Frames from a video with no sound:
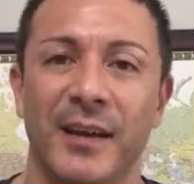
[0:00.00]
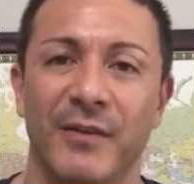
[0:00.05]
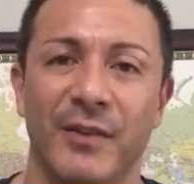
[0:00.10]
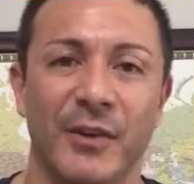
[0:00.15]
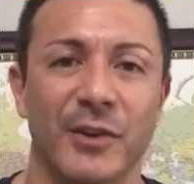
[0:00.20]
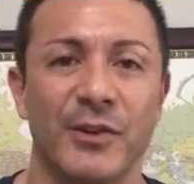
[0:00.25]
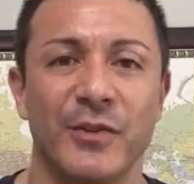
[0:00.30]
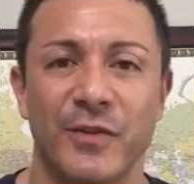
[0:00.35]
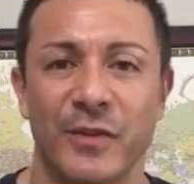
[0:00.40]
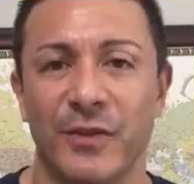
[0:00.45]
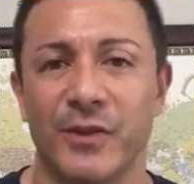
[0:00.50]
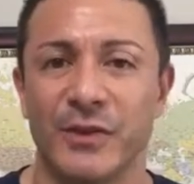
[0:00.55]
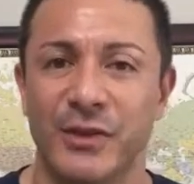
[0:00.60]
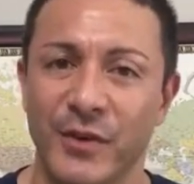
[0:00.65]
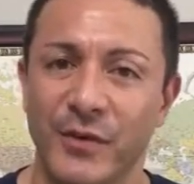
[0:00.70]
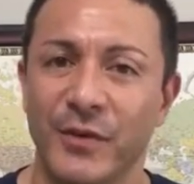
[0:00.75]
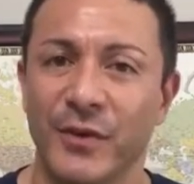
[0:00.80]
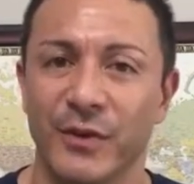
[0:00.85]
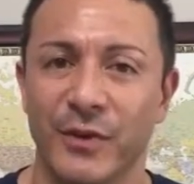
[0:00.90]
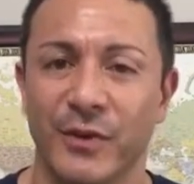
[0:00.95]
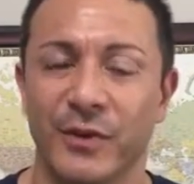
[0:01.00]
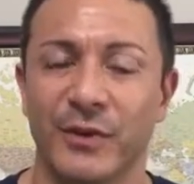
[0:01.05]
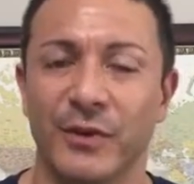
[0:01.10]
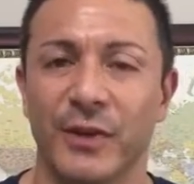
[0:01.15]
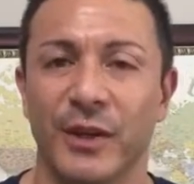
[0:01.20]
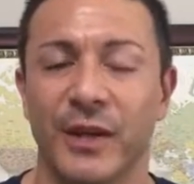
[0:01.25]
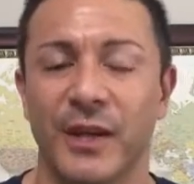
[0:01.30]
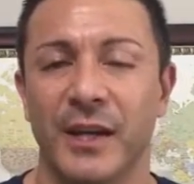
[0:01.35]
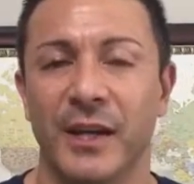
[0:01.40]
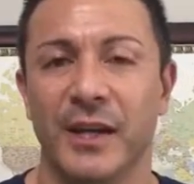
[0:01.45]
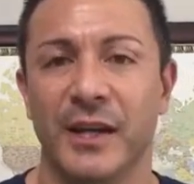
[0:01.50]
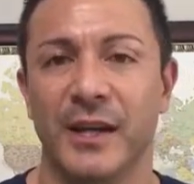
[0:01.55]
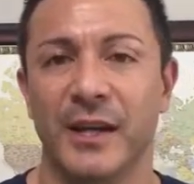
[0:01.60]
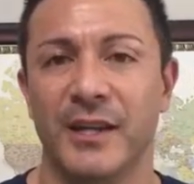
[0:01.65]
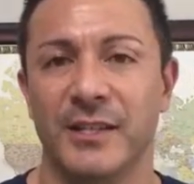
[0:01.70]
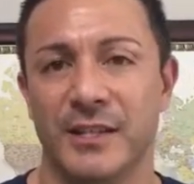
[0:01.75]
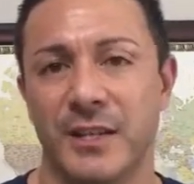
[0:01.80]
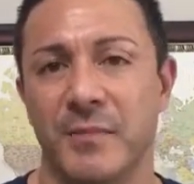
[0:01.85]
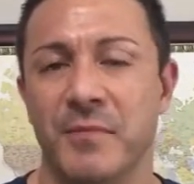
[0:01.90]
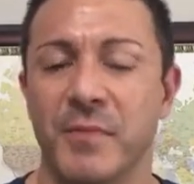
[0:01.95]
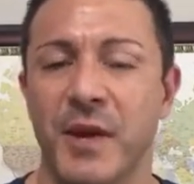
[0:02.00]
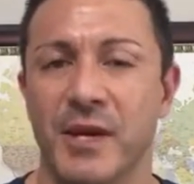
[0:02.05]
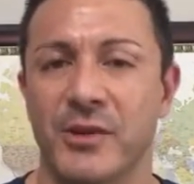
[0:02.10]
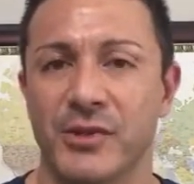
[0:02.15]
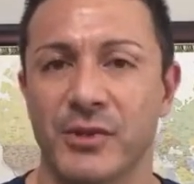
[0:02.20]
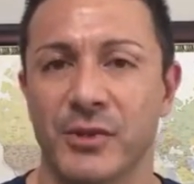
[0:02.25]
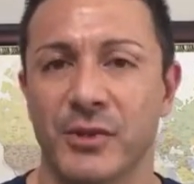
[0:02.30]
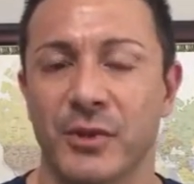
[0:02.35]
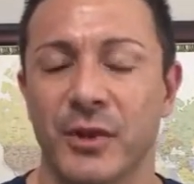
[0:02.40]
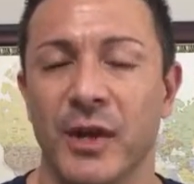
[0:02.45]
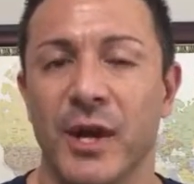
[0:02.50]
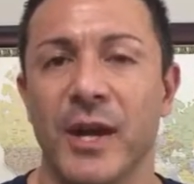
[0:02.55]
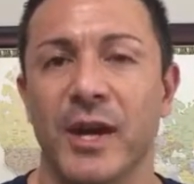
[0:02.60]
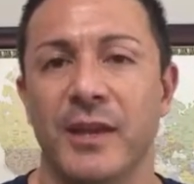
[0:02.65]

very, very difficult to measure.